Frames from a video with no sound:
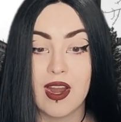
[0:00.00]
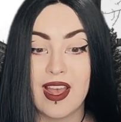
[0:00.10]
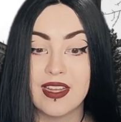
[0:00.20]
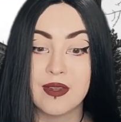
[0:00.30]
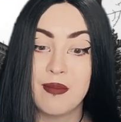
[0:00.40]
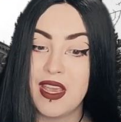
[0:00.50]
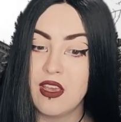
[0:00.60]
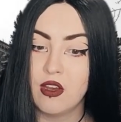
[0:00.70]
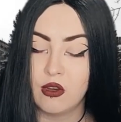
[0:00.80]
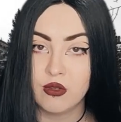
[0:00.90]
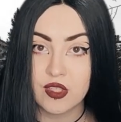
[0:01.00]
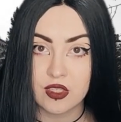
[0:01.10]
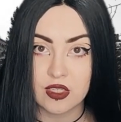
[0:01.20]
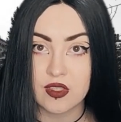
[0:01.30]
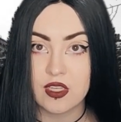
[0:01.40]
and may host
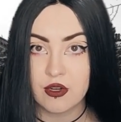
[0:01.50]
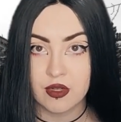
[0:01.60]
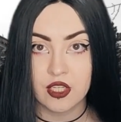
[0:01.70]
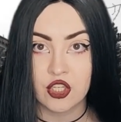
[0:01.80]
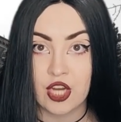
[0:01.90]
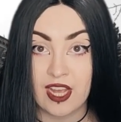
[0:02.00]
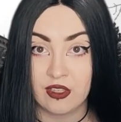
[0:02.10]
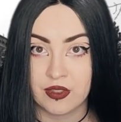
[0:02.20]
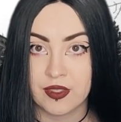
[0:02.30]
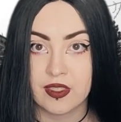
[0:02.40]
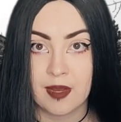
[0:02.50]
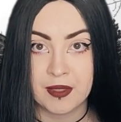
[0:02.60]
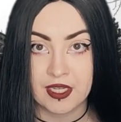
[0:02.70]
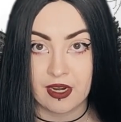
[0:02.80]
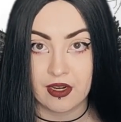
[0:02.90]
a secret child
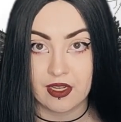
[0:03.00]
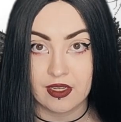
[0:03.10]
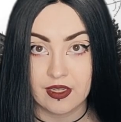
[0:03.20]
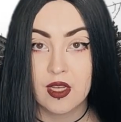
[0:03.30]
cemetery.